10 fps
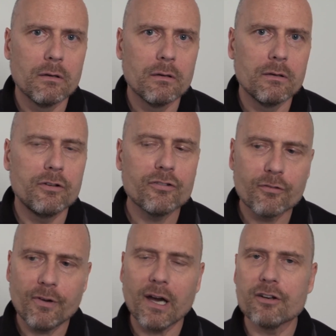
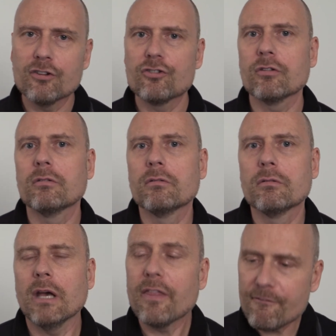disadvantaged.
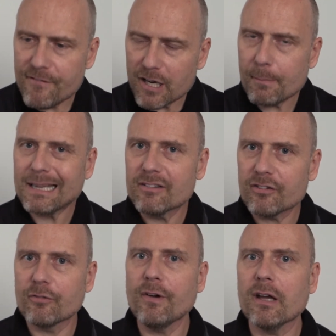And the fundamental
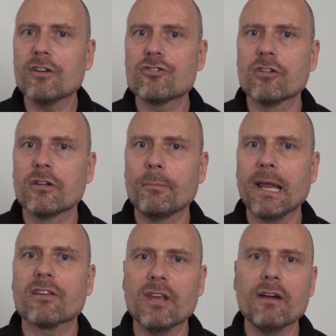disadvantage the blacks
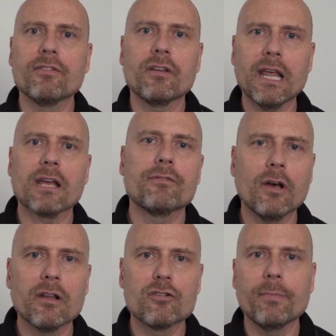have is a lack of
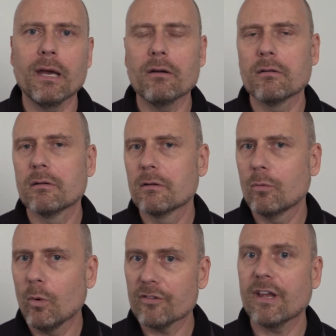knowledge about
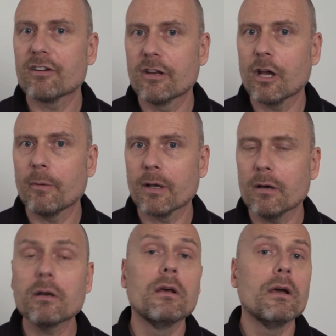what's actually going on
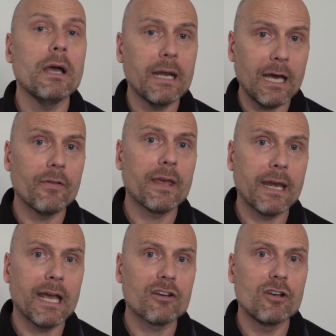and how they can
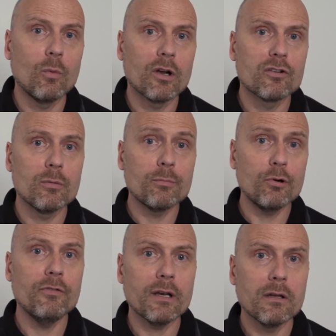actually work to improve it.